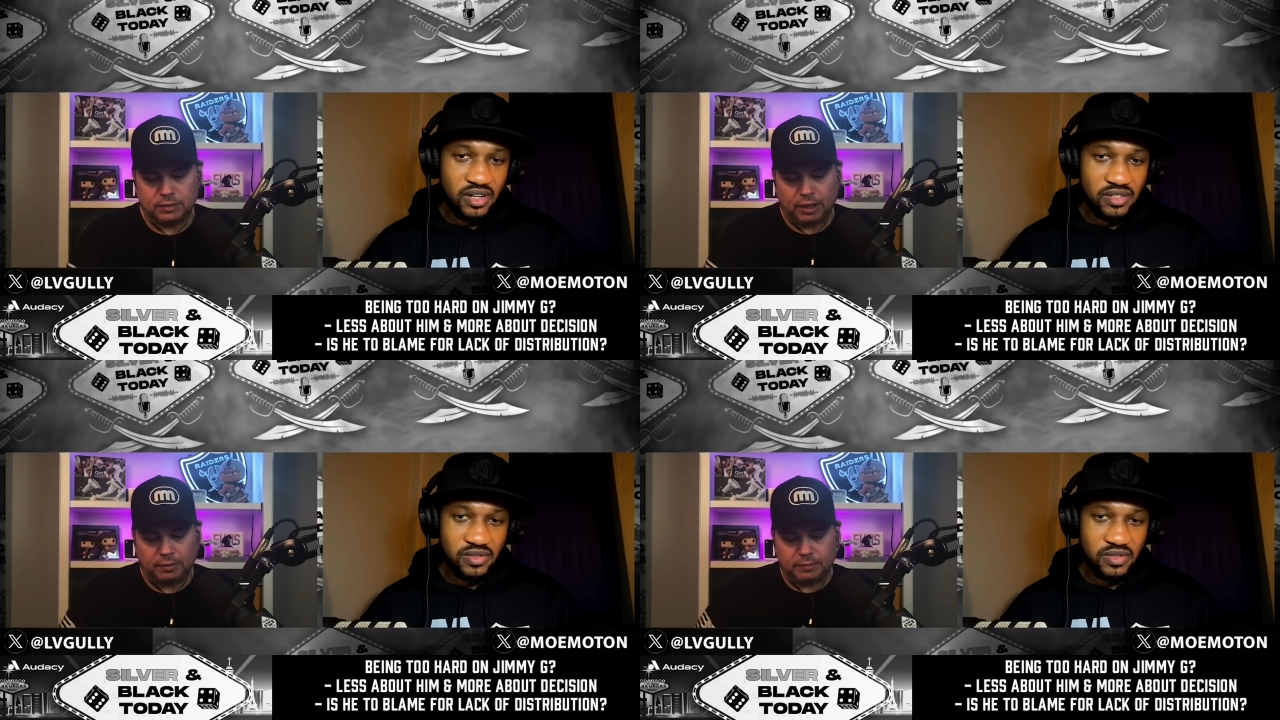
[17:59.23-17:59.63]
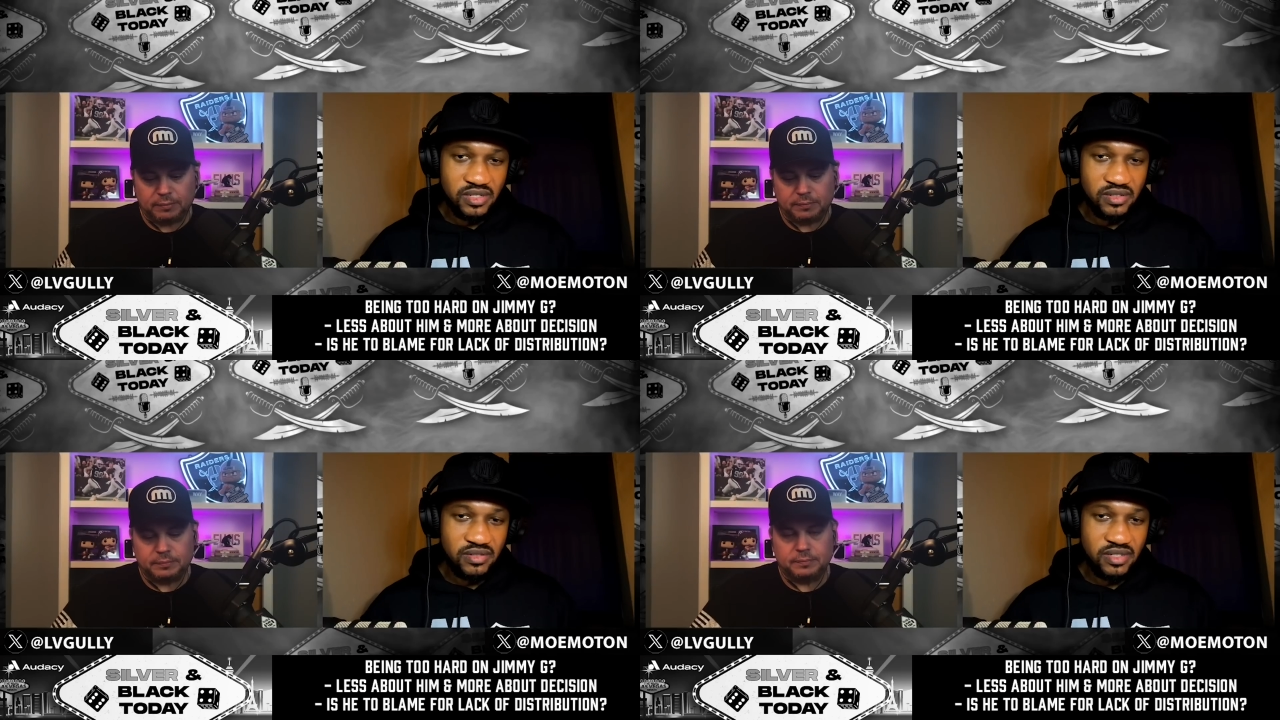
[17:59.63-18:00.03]
Speaker 1: Yeah. So it was a,
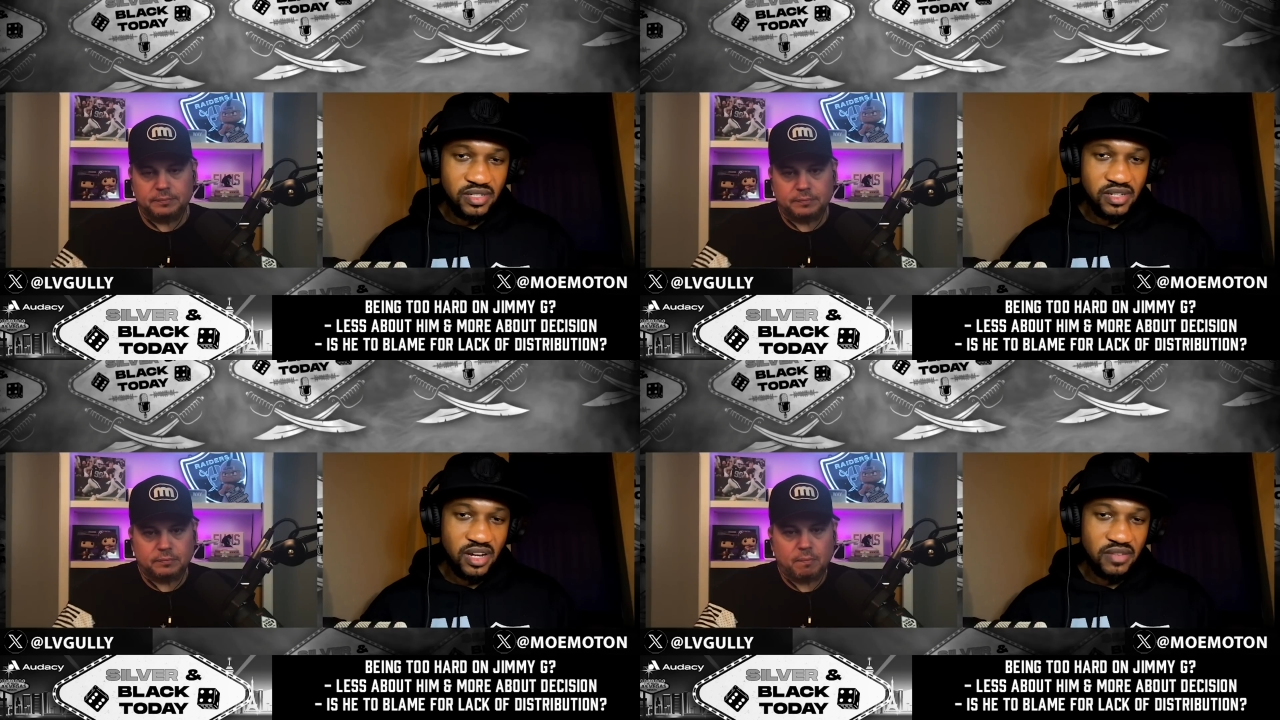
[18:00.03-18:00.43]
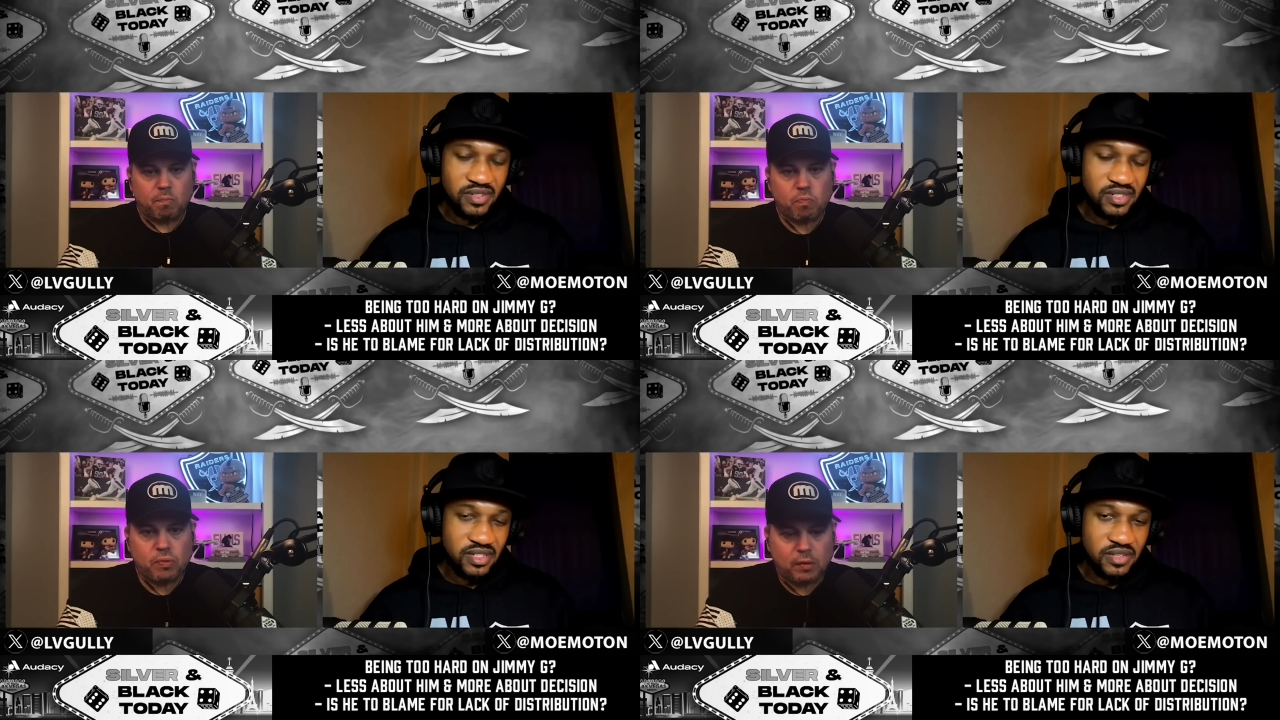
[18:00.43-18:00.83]
it was a kind of it
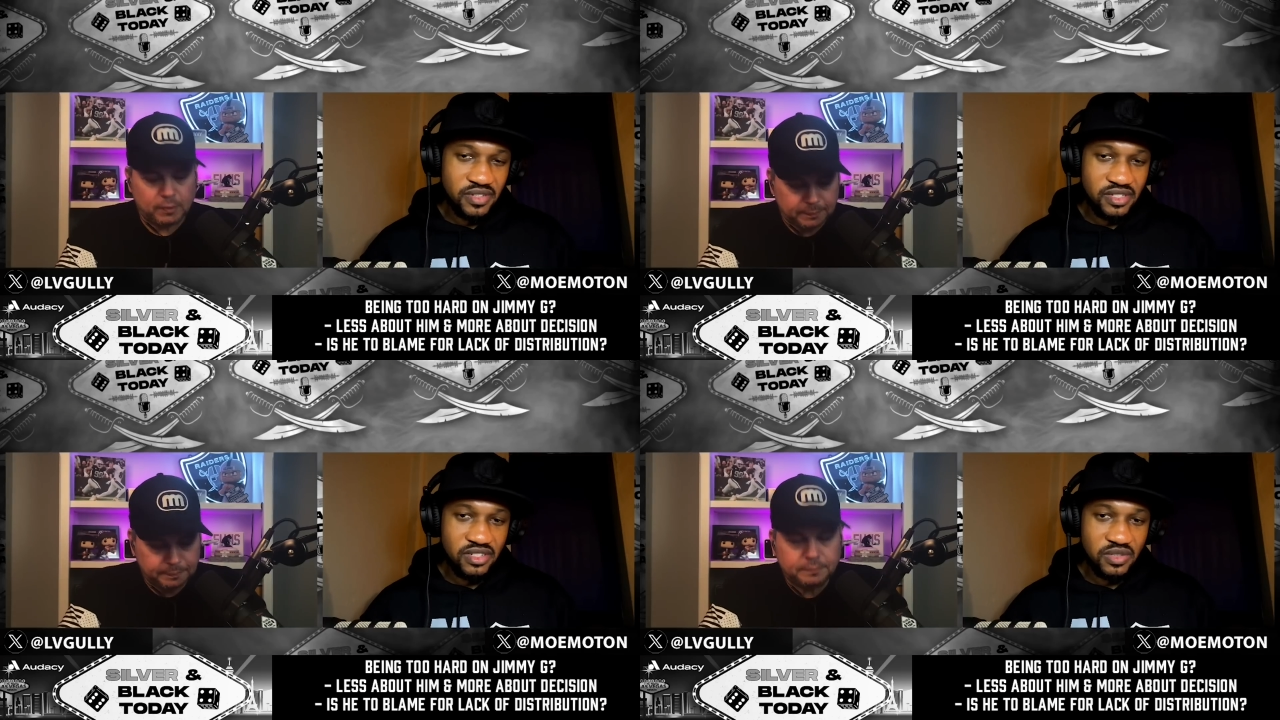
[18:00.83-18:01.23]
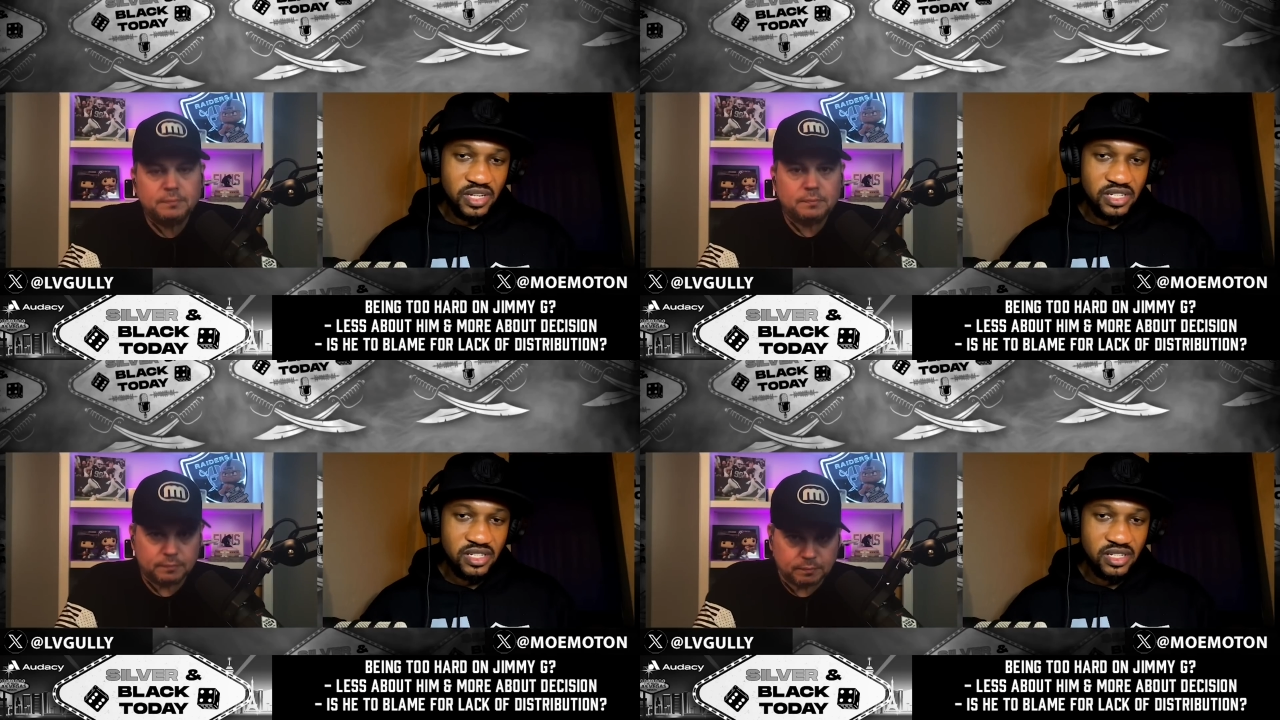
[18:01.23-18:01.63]
was a different
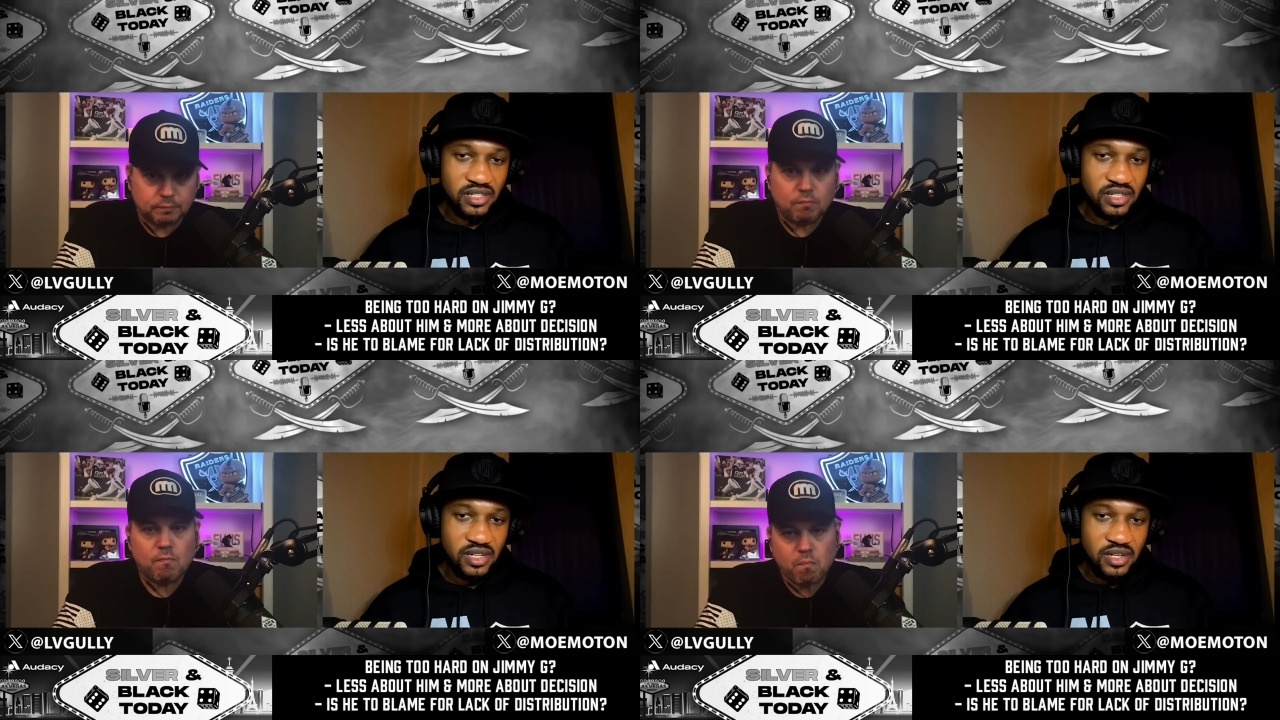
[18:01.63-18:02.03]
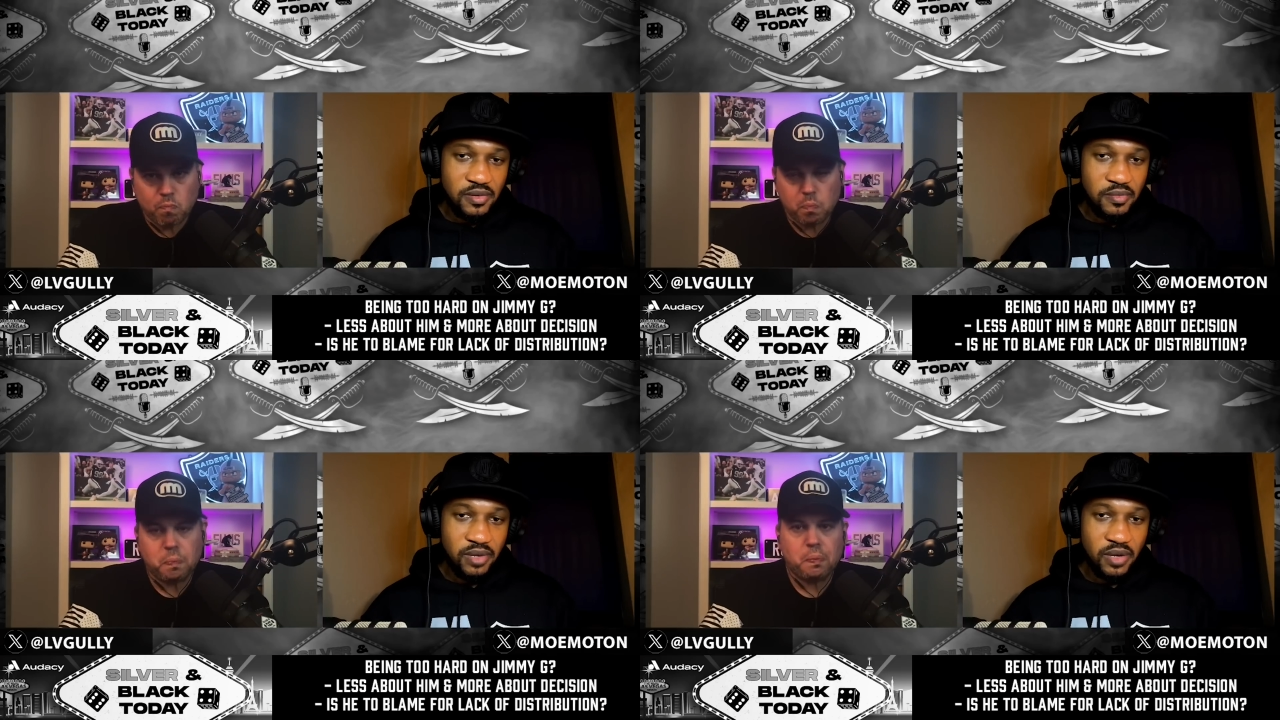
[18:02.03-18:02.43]
situation there.
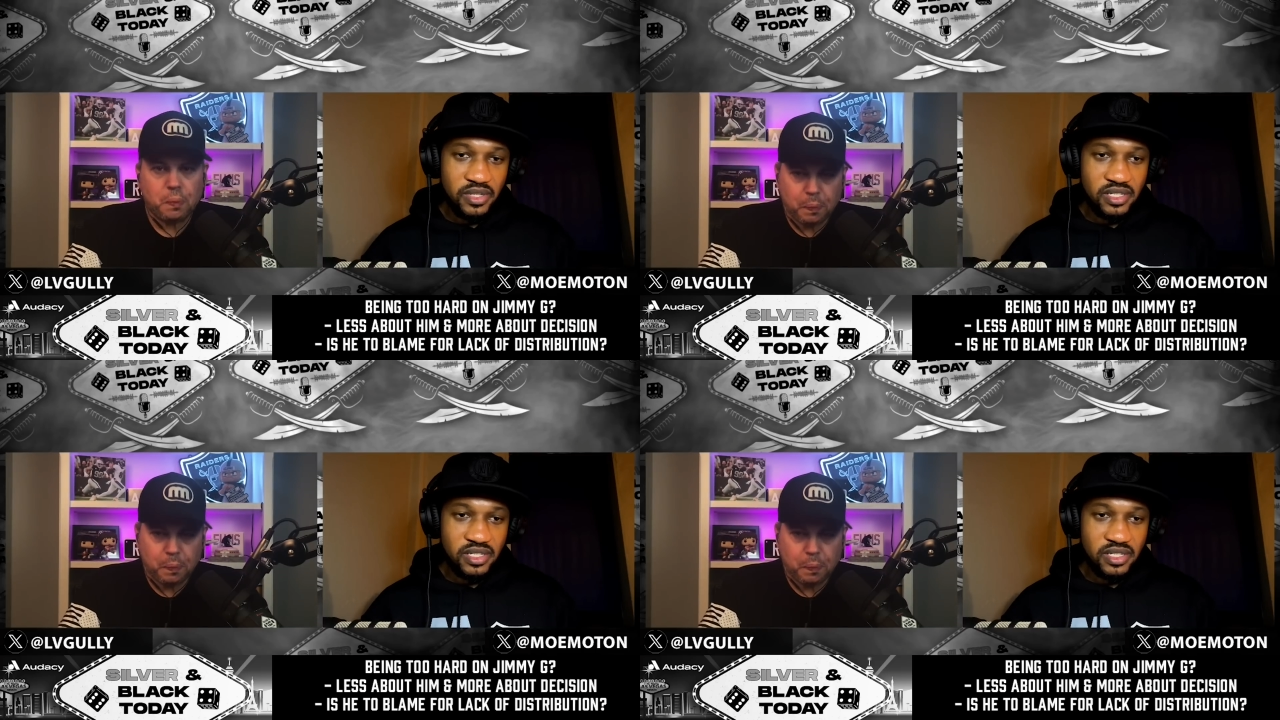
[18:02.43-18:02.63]
But with